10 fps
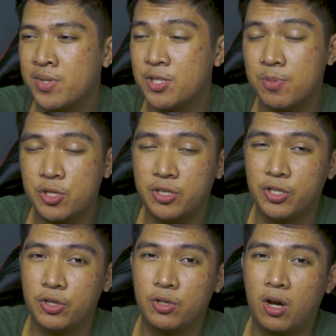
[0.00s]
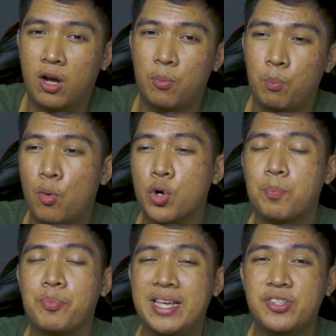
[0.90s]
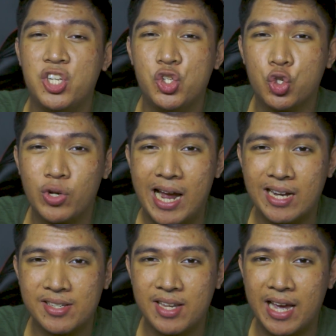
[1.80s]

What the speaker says: especially in more bassy tracks,